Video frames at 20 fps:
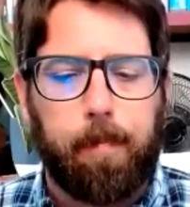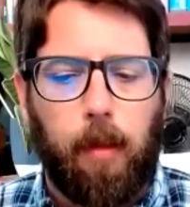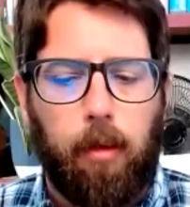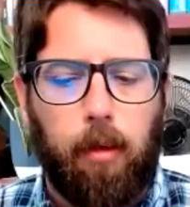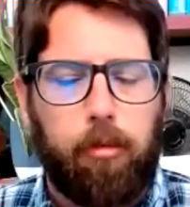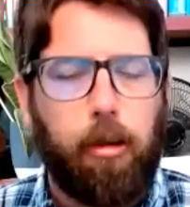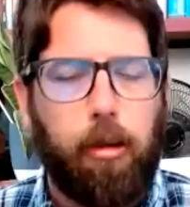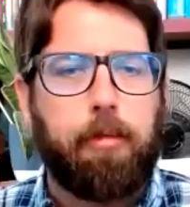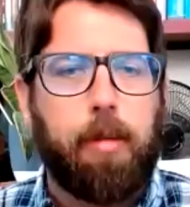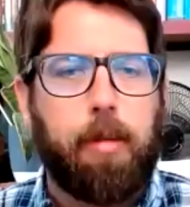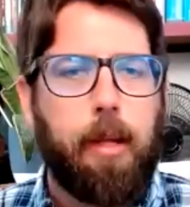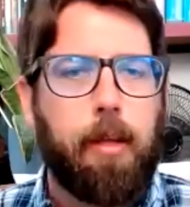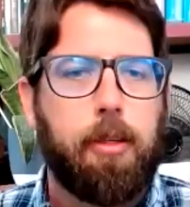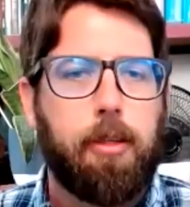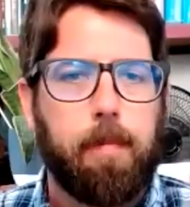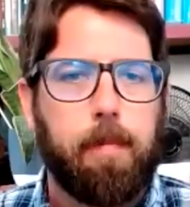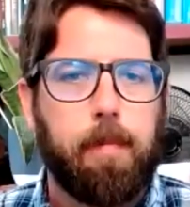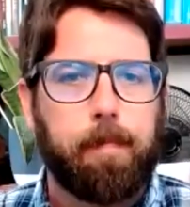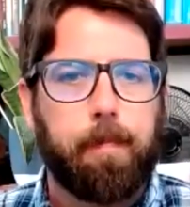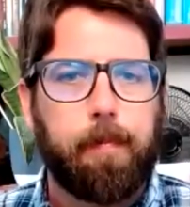
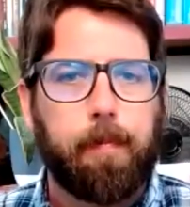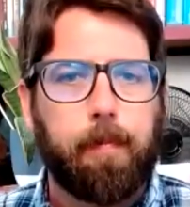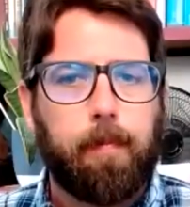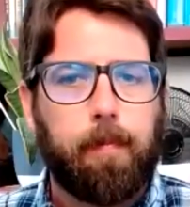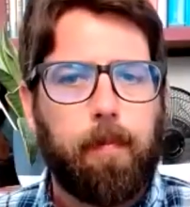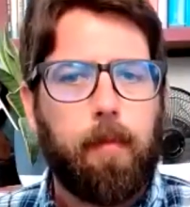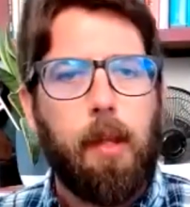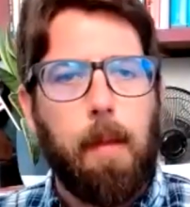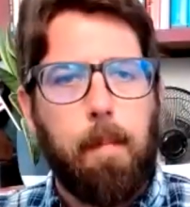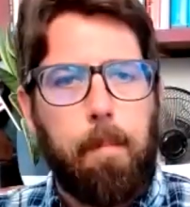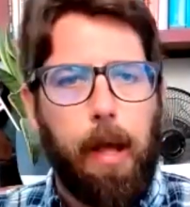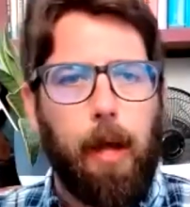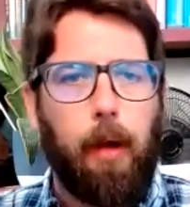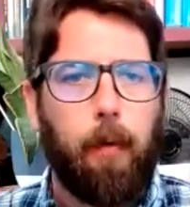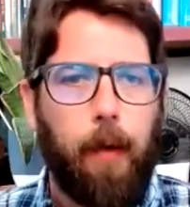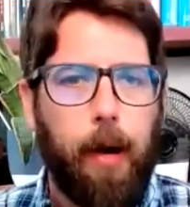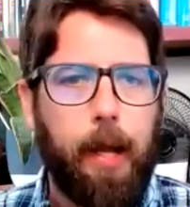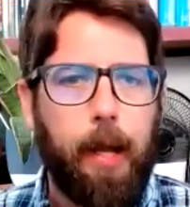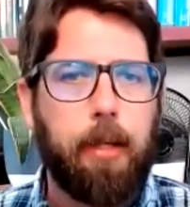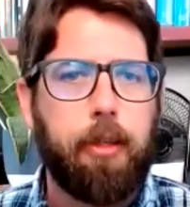sustenance. Bell
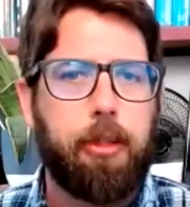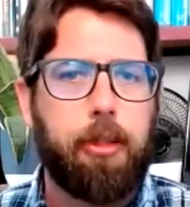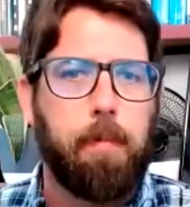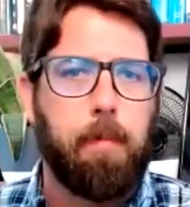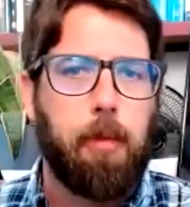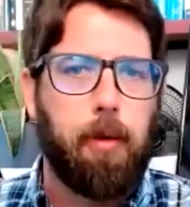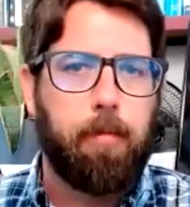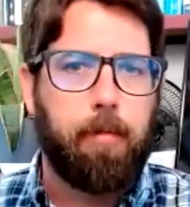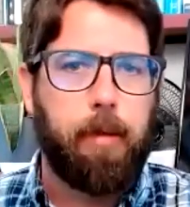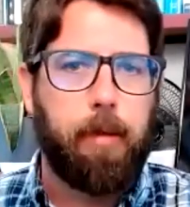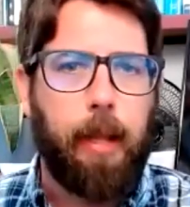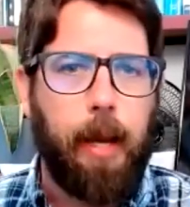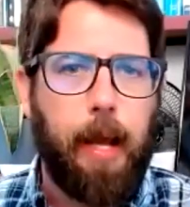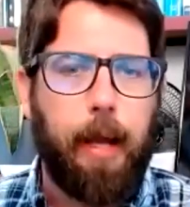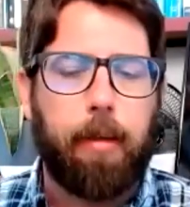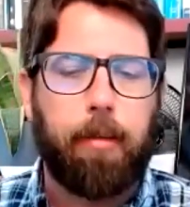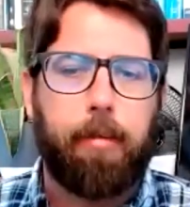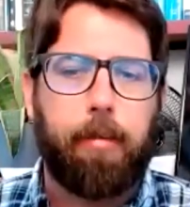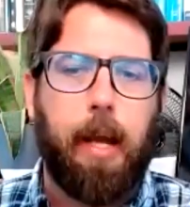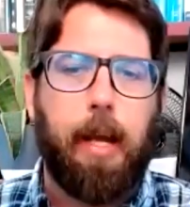rings, you move to the
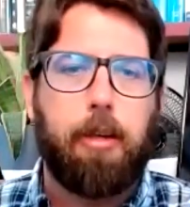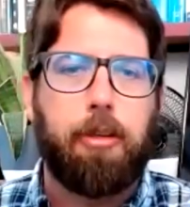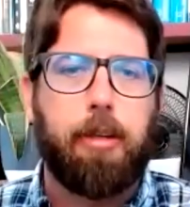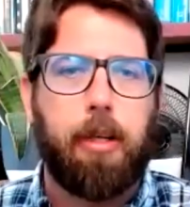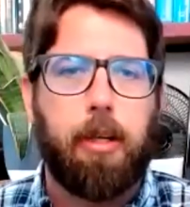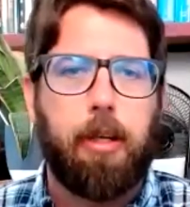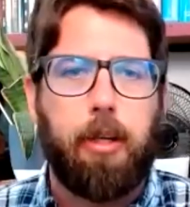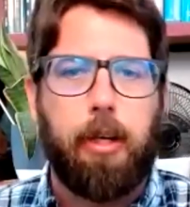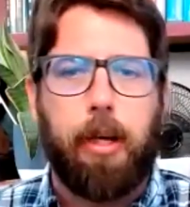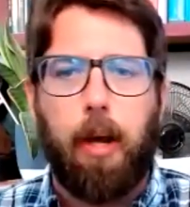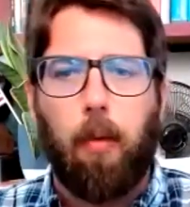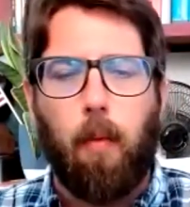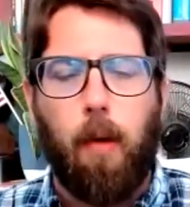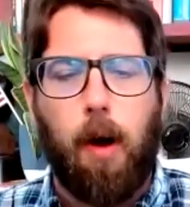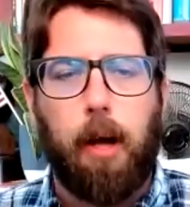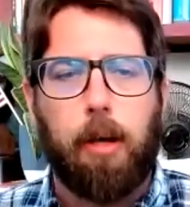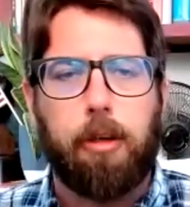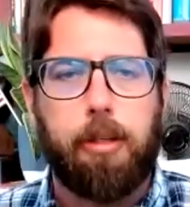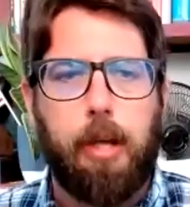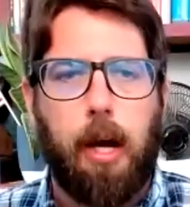next station, you get
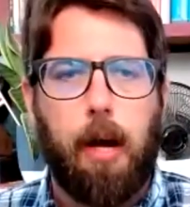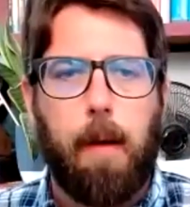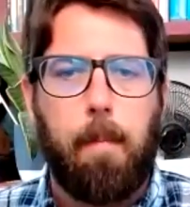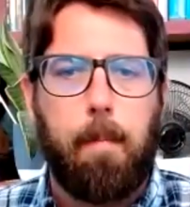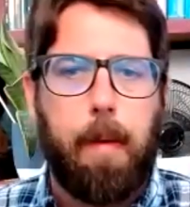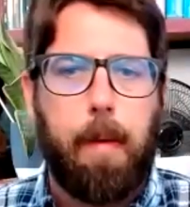washed up.